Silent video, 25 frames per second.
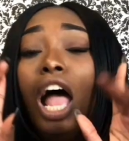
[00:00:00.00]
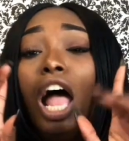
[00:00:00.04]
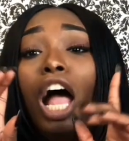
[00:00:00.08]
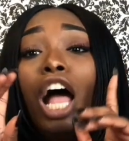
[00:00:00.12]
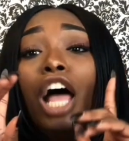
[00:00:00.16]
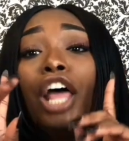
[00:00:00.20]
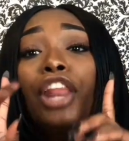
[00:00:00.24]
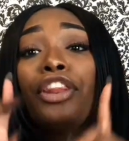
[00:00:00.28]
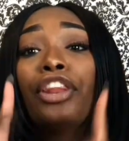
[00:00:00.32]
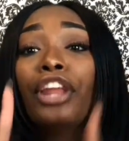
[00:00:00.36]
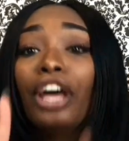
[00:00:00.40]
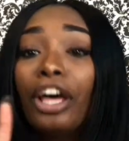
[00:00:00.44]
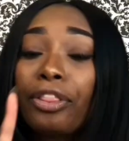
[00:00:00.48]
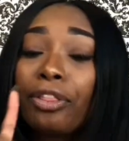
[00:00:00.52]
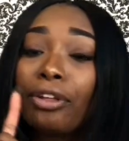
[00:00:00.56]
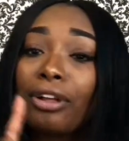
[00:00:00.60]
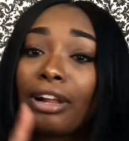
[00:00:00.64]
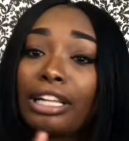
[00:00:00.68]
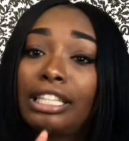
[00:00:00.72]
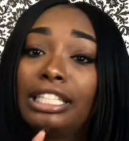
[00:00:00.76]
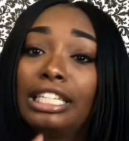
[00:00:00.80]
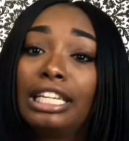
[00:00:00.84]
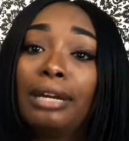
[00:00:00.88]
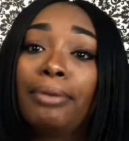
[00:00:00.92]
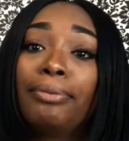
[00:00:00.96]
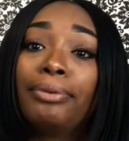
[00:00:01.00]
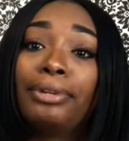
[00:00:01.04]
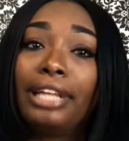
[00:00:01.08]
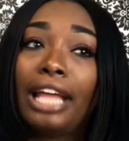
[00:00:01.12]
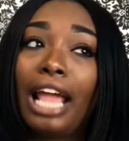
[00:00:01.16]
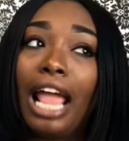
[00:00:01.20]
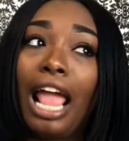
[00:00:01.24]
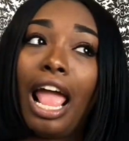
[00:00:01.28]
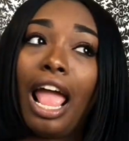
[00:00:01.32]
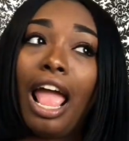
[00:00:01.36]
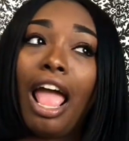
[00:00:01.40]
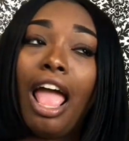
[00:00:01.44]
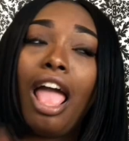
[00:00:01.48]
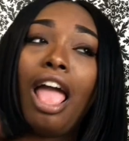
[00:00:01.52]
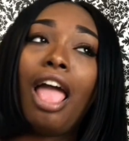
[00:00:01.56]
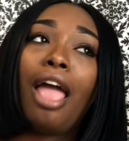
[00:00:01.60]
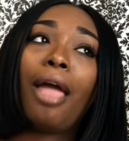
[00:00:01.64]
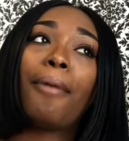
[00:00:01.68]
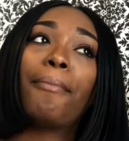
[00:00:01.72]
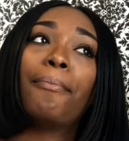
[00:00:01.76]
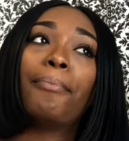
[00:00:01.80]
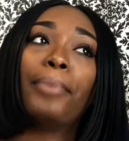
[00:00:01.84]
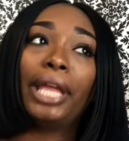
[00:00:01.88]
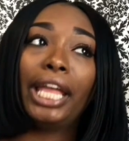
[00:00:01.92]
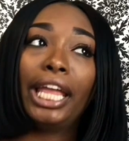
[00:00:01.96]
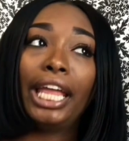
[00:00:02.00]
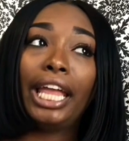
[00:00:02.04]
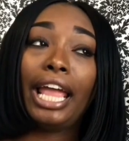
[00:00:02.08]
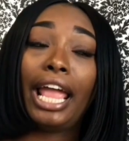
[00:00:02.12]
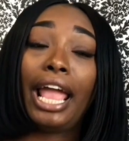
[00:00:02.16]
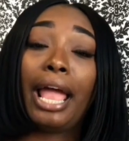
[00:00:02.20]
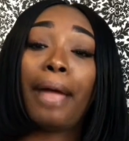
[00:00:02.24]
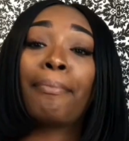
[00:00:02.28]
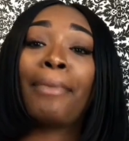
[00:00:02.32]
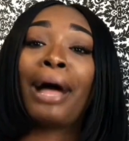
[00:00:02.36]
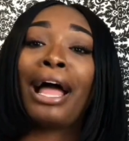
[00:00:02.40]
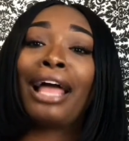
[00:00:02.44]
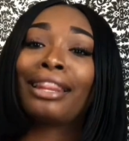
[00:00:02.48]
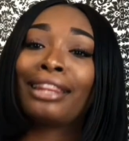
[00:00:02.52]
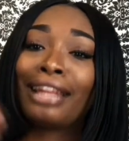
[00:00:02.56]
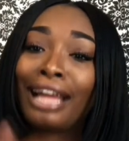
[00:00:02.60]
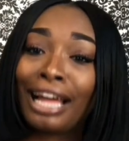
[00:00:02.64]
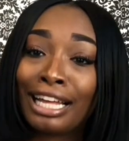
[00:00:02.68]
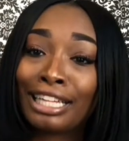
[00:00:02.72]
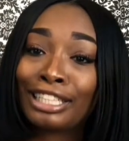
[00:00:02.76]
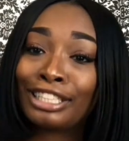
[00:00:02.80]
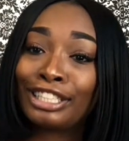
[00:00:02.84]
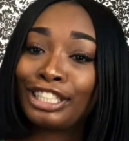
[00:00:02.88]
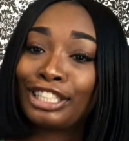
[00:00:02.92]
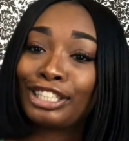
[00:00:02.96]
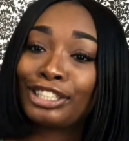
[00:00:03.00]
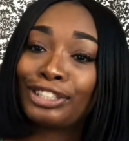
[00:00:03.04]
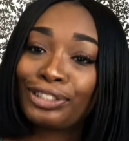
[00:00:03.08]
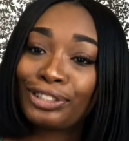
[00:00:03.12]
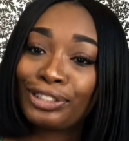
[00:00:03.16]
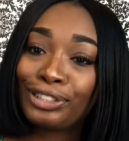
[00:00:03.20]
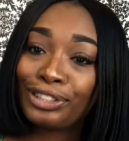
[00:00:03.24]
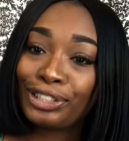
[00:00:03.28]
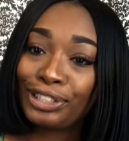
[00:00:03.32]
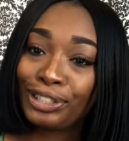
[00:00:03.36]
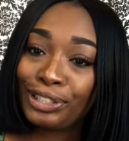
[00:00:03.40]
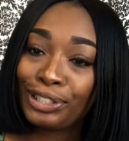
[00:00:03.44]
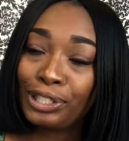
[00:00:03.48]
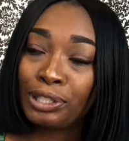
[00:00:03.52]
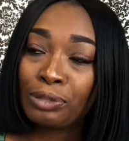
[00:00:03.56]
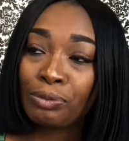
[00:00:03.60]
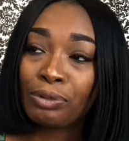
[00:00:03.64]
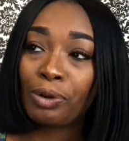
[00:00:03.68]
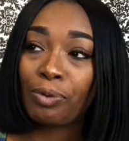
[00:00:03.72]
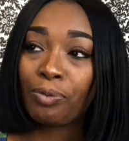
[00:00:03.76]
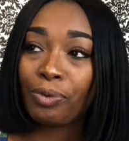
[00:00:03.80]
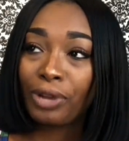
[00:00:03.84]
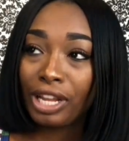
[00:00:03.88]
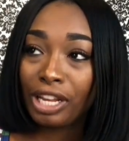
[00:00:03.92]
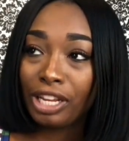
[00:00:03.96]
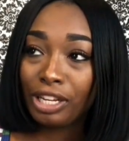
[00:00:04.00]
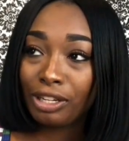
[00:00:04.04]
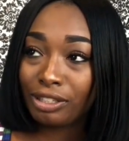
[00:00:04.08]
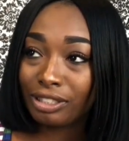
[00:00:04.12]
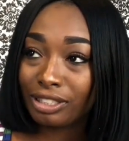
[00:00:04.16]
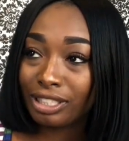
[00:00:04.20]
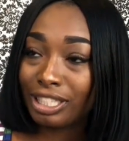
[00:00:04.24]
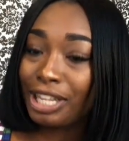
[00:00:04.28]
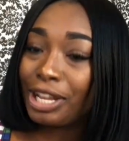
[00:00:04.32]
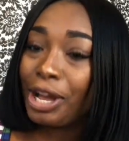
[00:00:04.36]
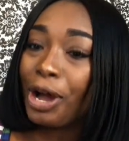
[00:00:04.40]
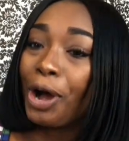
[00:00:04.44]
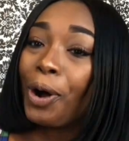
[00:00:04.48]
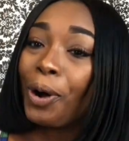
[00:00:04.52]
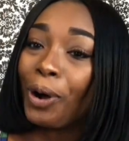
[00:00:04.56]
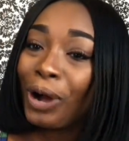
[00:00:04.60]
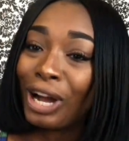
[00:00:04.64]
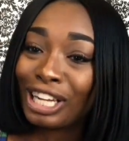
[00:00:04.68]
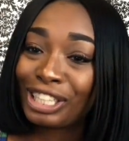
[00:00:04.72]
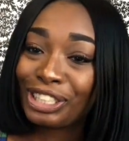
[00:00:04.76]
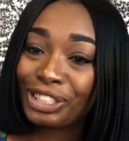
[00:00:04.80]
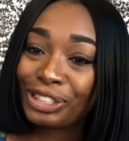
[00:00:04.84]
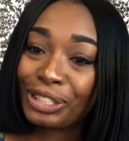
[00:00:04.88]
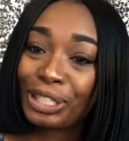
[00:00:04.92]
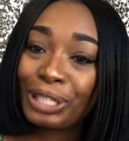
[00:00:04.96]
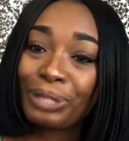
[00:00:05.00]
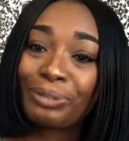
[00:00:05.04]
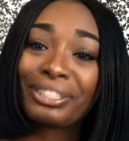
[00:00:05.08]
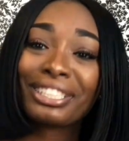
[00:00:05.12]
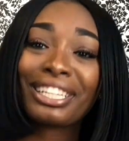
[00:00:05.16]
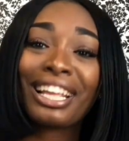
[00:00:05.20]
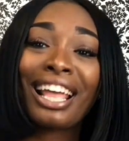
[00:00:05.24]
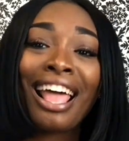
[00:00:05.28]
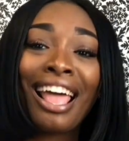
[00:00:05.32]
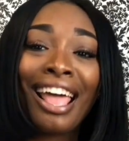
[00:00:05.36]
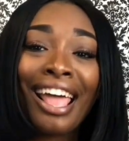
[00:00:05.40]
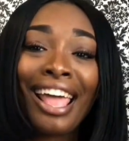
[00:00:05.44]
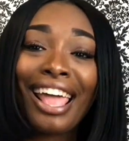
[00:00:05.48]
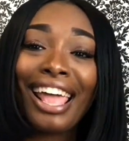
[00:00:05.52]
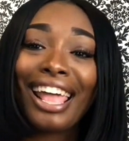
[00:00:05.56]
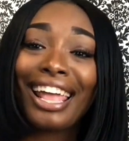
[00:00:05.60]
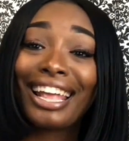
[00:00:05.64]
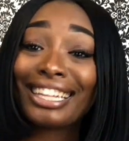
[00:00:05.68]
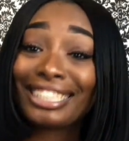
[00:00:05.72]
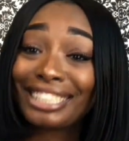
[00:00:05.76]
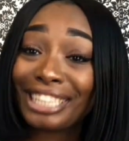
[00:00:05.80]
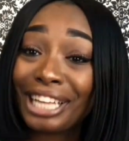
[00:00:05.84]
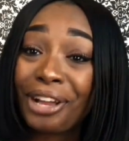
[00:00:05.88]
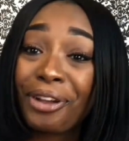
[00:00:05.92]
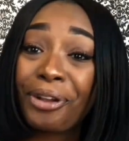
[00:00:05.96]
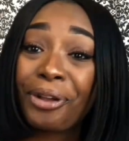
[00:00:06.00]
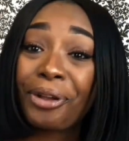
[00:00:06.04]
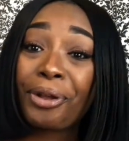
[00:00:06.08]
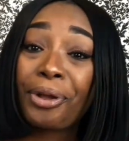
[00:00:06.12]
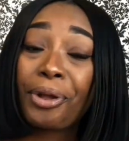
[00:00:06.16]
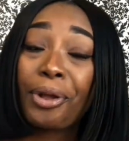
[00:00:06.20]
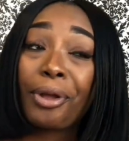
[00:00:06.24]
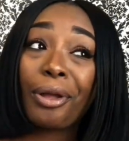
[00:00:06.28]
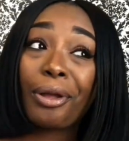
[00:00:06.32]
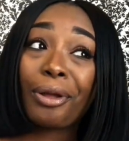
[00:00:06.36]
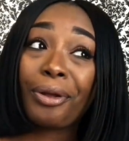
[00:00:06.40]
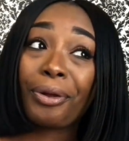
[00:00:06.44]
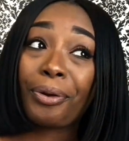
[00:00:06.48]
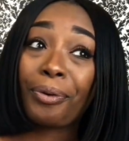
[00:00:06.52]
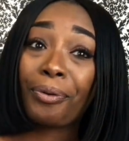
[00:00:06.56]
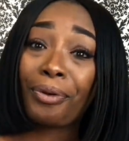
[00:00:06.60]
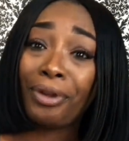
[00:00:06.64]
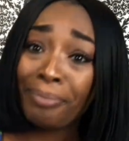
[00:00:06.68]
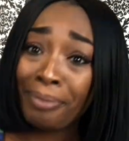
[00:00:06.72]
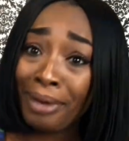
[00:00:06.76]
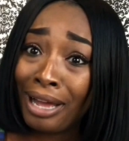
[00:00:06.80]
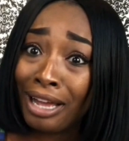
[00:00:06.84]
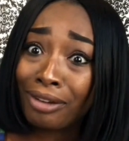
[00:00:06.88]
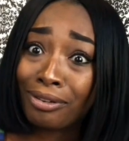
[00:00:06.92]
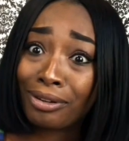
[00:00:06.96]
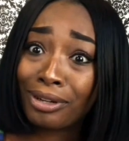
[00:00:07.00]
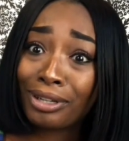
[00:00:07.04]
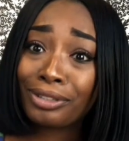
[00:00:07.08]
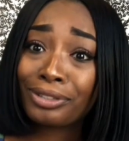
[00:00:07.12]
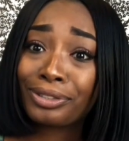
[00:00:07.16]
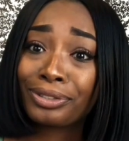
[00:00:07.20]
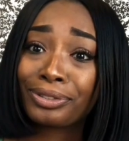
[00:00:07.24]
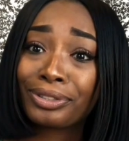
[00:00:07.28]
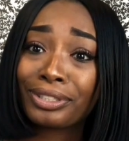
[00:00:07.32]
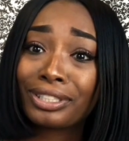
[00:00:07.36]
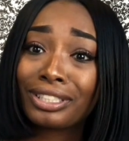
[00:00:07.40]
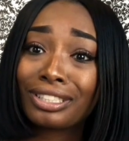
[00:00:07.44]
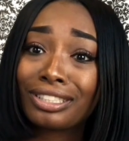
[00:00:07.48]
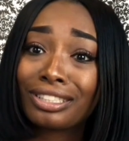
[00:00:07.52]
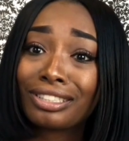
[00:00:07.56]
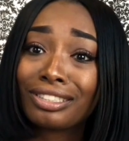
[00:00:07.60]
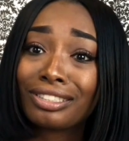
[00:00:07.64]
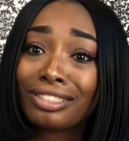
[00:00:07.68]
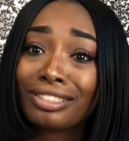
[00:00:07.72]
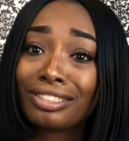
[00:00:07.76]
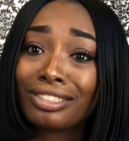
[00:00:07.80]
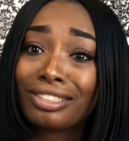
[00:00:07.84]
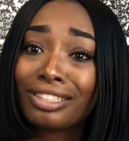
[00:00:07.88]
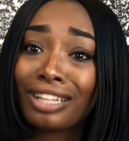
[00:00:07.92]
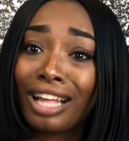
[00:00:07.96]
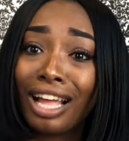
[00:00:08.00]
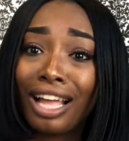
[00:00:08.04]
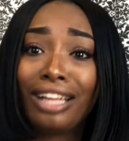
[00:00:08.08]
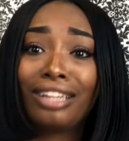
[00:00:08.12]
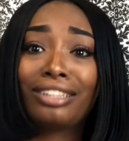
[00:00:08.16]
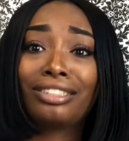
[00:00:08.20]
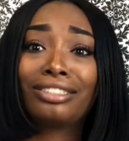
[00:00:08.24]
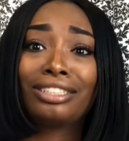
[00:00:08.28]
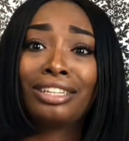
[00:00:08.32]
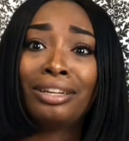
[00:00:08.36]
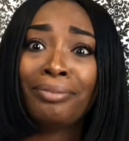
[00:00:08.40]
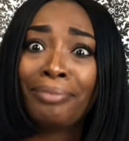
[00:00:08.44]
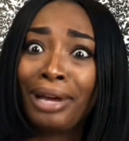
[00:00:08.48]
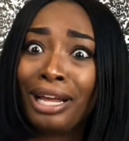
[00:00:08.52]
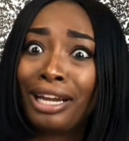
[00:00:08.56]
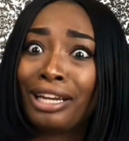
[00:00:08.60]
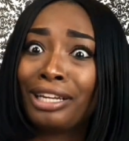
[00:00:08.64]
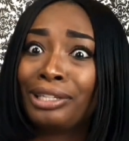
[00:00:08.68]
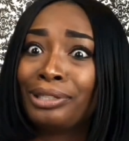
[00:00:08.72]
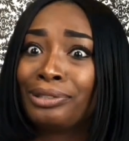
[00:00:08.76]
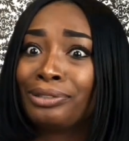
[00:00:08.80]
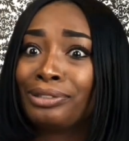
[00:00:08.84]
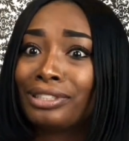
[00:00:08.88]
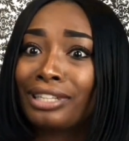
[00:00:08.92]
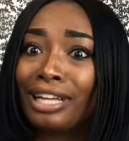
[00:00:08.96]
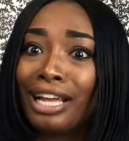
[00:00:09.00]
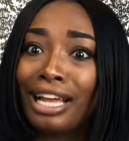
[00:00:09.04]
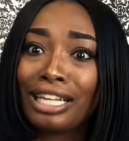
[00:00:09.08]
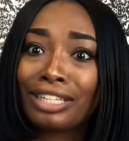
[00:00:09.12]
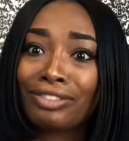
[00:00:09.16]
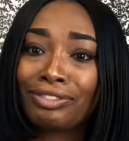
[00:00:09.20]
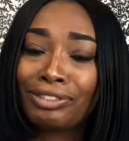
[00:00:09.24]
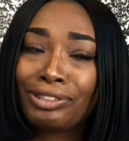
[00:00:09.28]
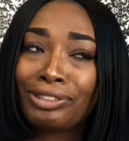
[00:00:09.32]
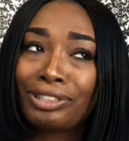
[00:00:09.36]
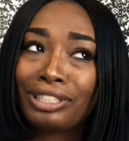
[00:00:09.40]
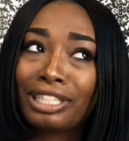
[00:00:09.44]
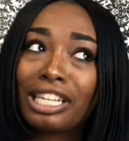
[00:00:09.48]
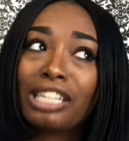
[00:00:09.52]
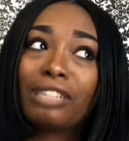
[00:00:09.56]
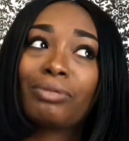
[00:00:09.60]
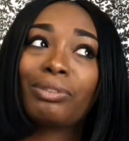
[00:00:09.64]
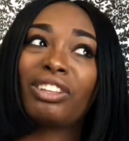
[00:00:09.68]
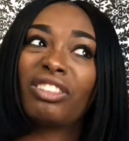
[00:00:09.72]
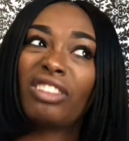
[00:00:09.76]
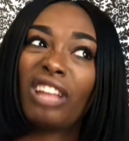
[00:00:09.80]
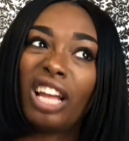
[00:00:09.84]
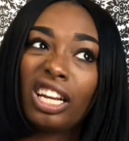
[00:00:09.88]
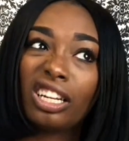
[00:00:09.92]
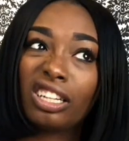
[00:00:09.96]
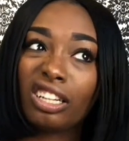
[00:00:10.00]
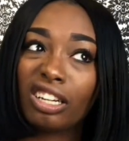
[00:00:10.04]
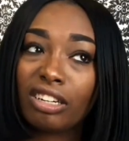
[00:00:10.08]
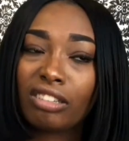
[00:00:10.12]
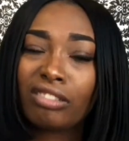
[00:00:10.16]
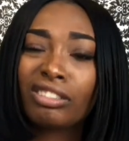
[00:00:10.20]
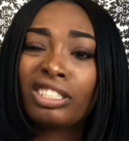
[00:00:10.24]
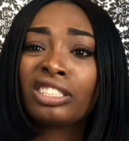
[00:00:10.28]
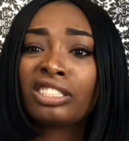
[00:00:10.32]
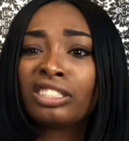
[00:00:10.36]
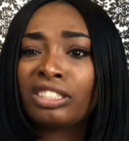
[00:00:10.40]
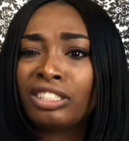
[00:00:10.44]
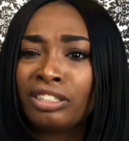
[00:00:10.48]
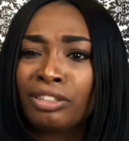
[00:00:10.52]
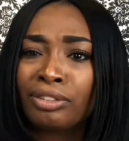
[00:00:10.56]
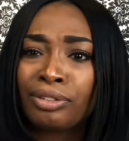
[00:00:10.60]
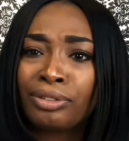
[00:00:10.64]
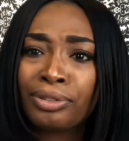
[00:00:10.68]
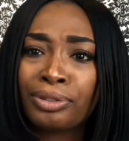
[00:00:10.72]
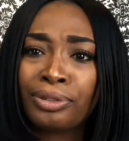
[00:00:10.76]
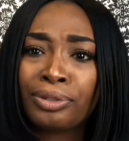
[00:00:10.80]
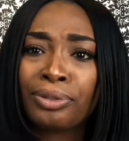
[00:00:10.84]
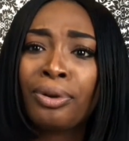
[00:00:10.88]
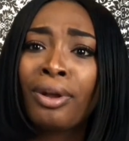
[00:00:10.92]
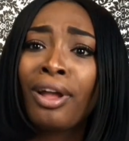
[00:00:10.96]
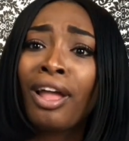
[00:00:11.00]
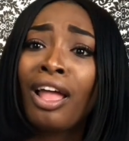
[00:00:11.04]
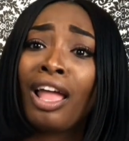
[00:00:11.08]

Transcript: Another tip that me and my line sisters use when we usually go on trips is that we buy groceries. Like, somebody usually has food stamps, but if they don't, it's still cool.